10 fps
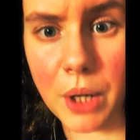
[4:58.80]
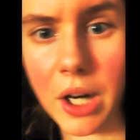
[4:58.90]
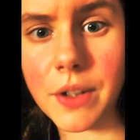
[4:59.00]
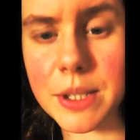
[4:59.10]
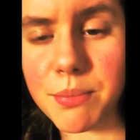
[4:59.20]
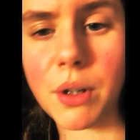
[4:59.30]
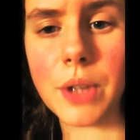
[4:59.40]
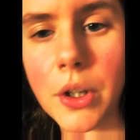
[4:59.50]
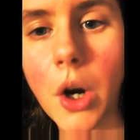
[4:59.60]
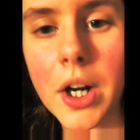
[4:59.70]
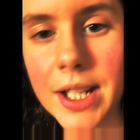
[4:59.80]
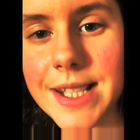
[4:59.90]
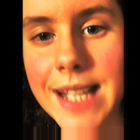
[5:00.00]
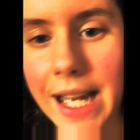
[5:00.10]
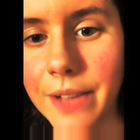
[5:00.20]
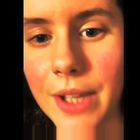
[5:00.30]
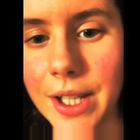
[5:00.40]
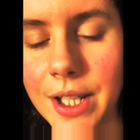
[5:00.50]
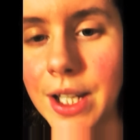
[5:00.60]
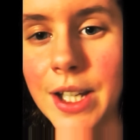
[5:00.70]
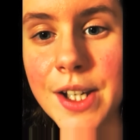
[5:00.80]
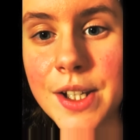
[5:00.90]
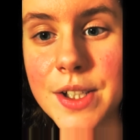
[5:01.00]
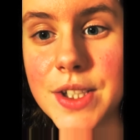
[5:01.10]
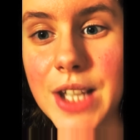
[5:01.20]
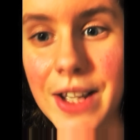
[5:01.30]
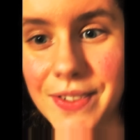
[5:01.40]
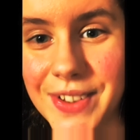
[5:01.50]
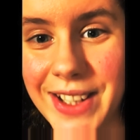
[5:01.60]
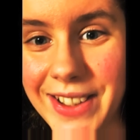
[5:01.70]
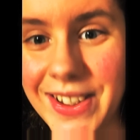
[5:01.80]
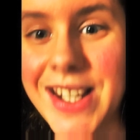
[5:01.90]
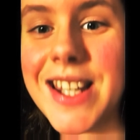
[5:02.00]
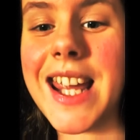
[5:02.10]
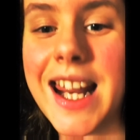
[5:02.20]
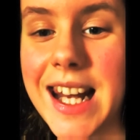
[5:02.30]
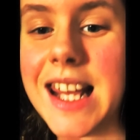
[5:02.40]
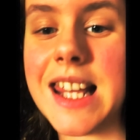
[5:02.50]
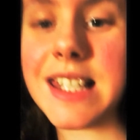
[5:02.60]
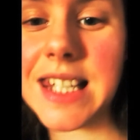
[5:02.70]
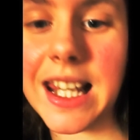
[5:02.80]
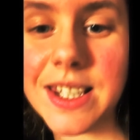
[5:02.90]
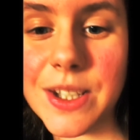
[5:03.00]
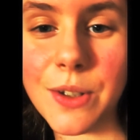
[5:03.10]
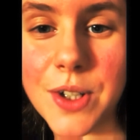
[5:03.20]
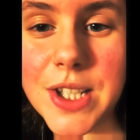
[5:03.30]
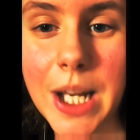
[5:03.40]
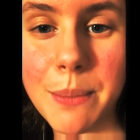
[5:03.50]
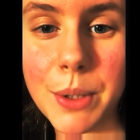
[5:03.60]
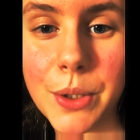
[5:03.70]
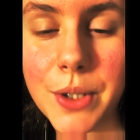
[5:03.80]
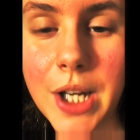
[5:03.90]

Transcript: frizzing out when you wake up, or hair that's prone to knotting and tangling, definitely get a